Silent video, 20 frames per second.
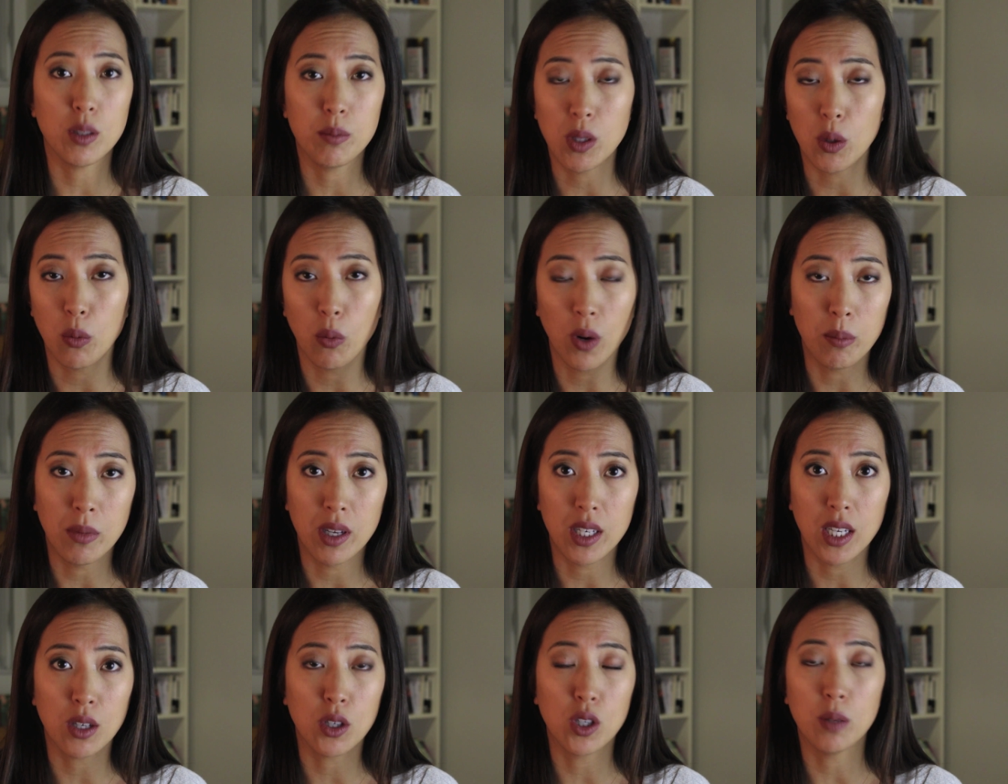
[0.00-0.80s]
to be
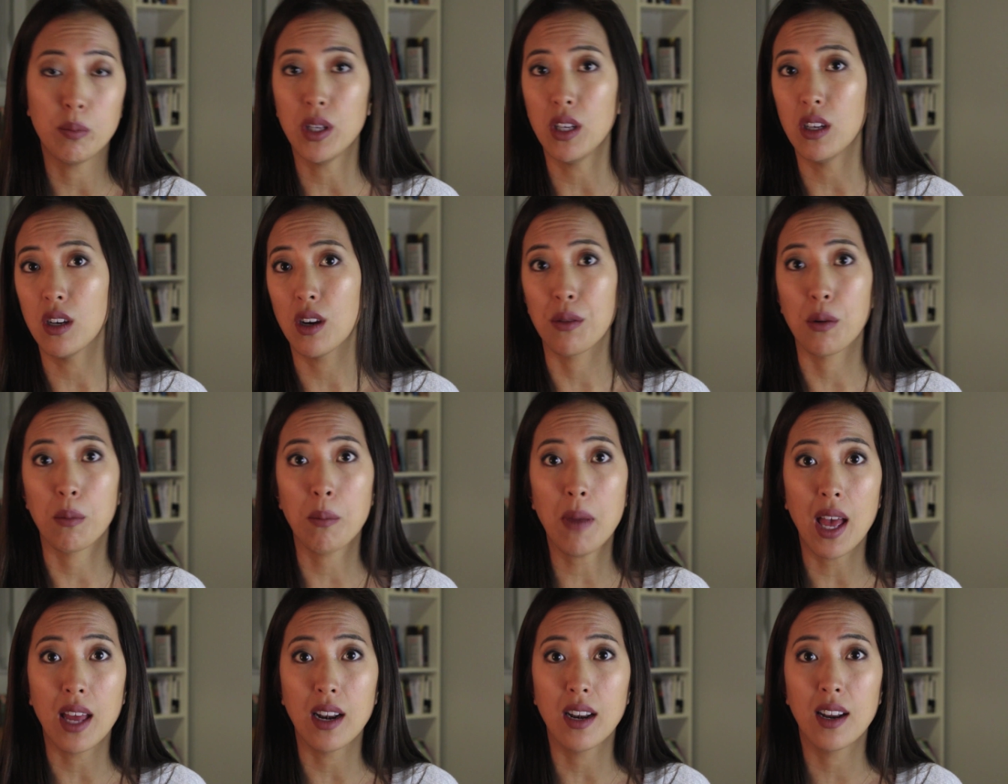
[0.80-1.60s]
women, it could be other
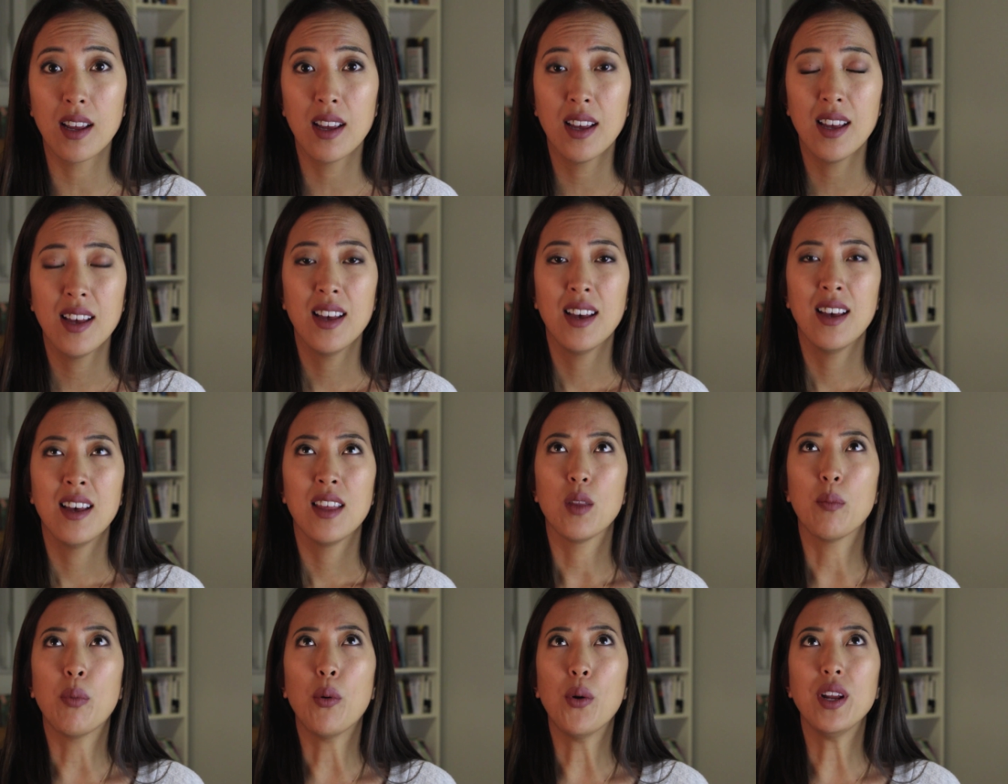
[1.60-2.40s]
men.
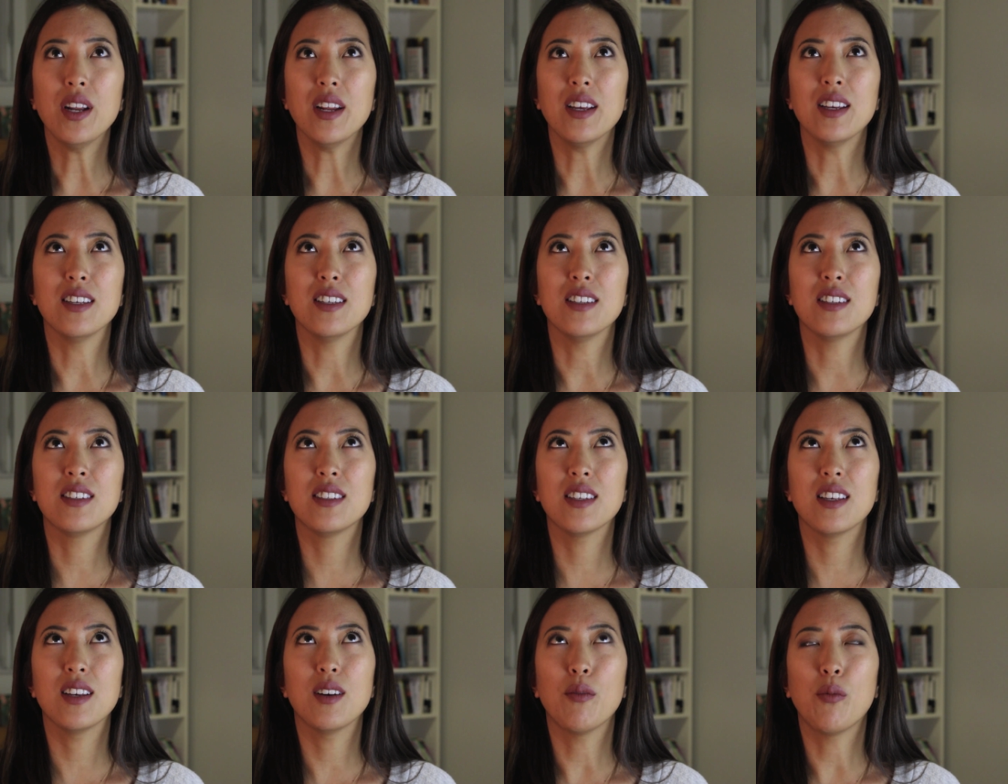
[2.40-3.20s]
The point is,
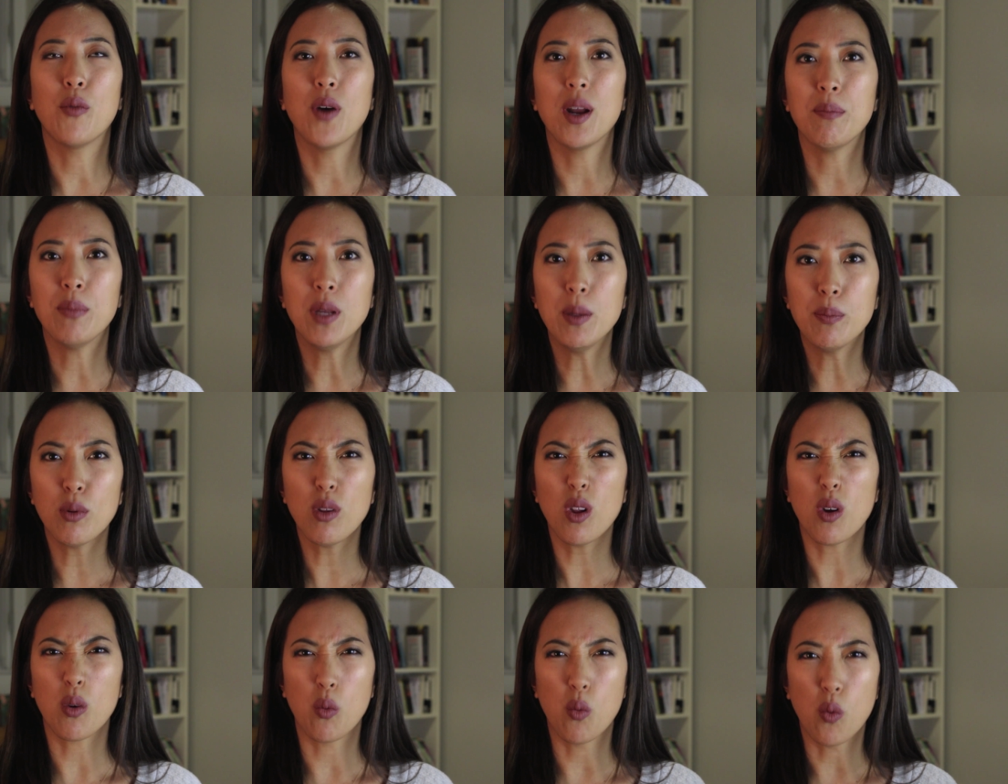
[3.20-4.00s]
when
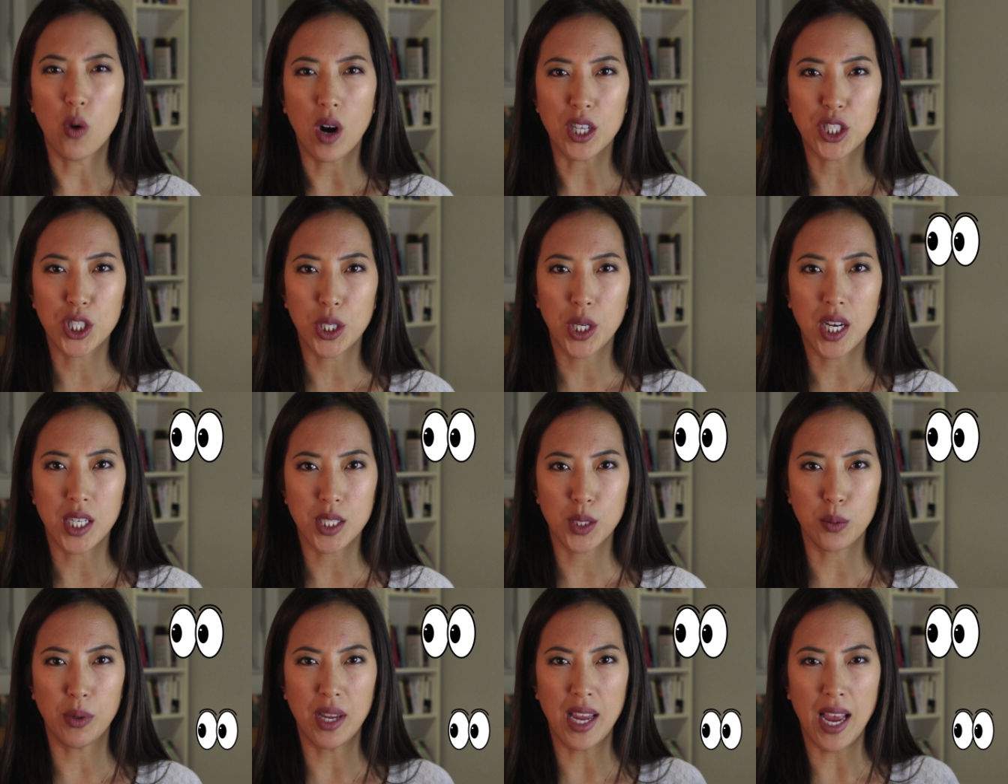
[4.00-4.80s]
people are watching
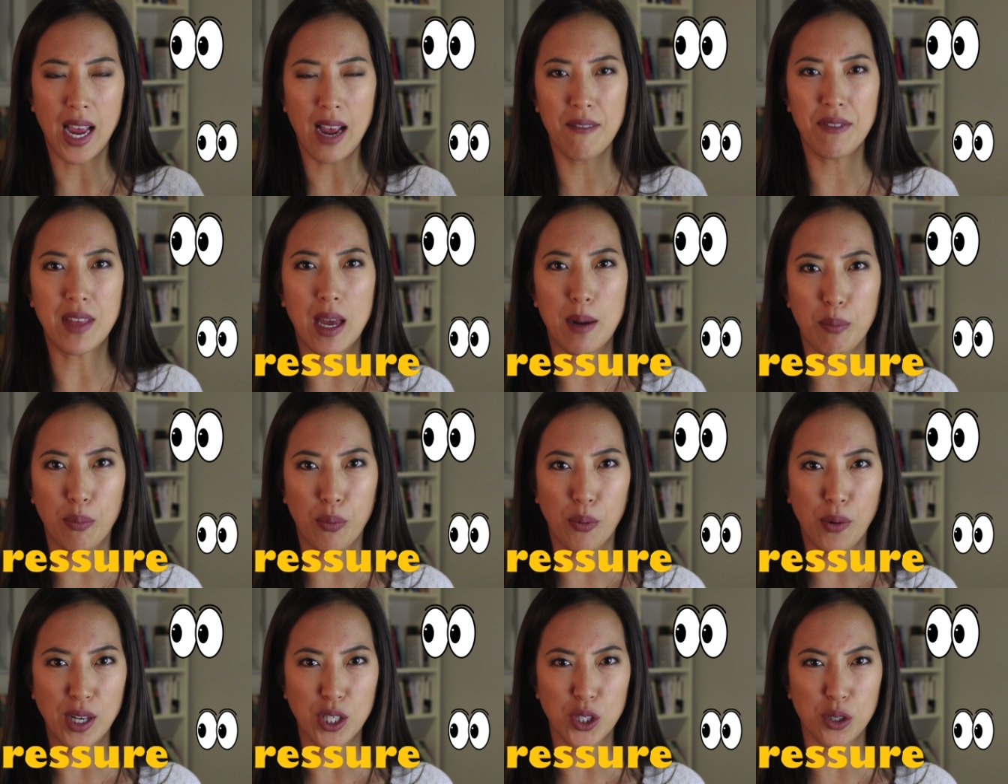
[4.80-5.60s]
us, we have
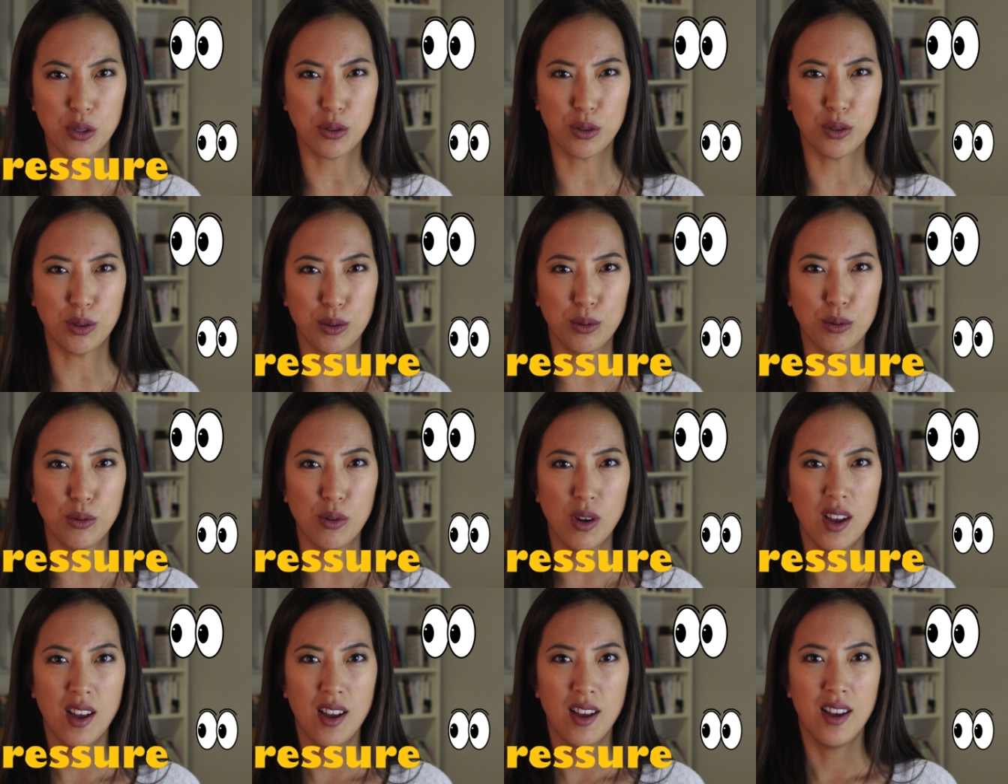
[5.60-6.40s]
that pressure
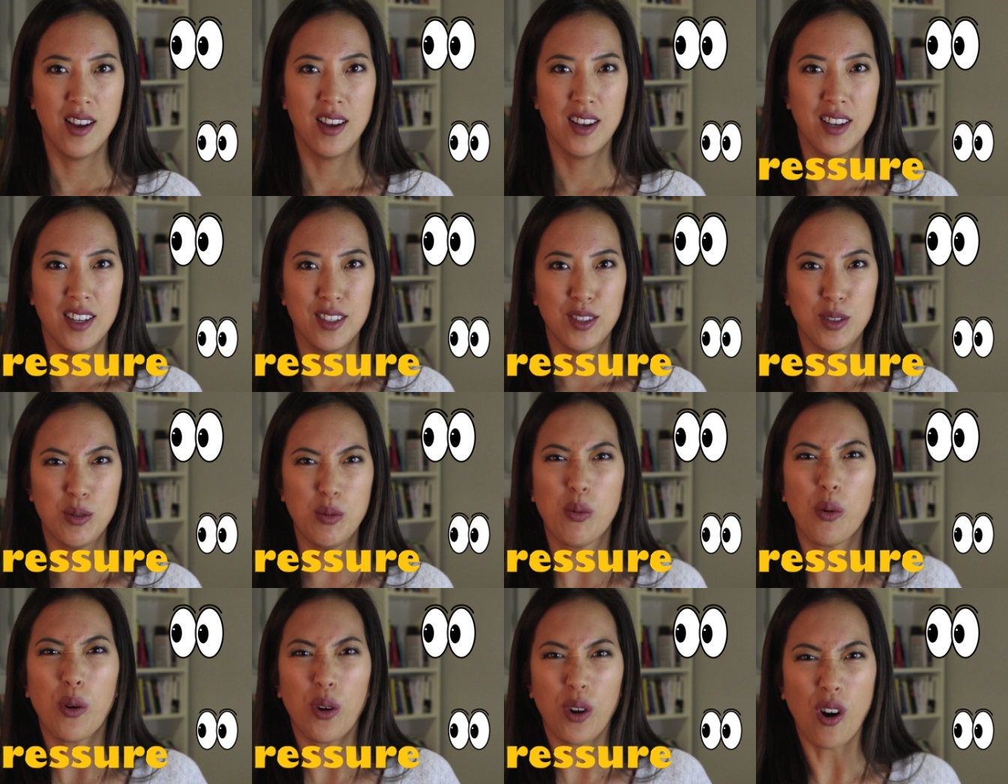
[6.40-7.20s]
to,
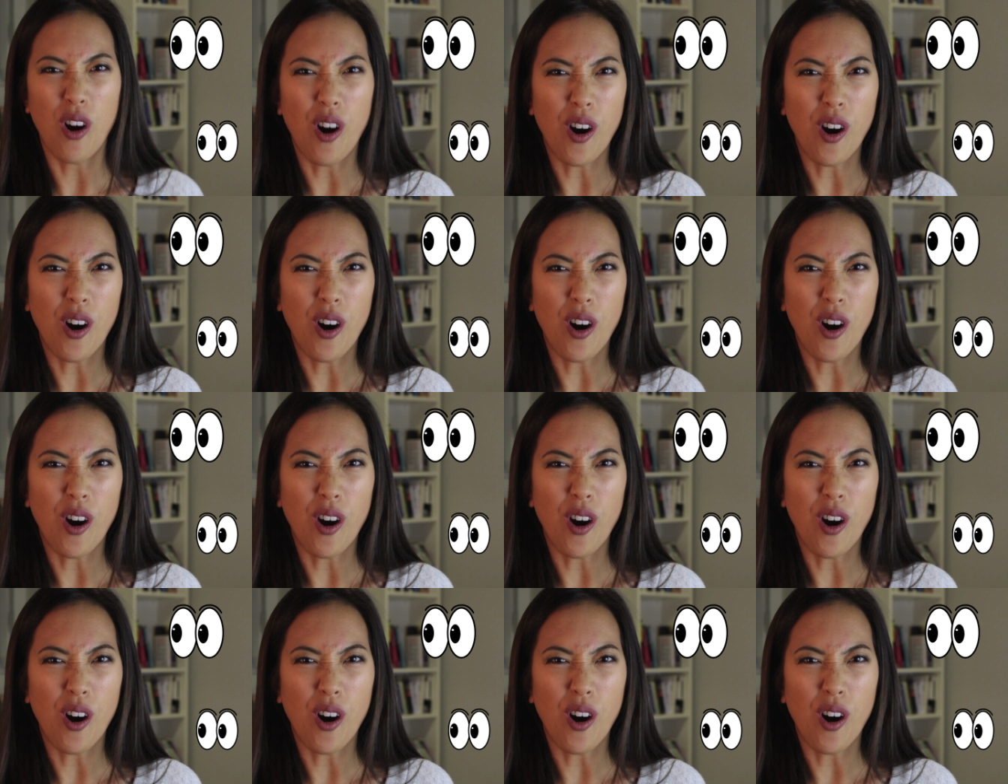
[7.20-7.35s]
to work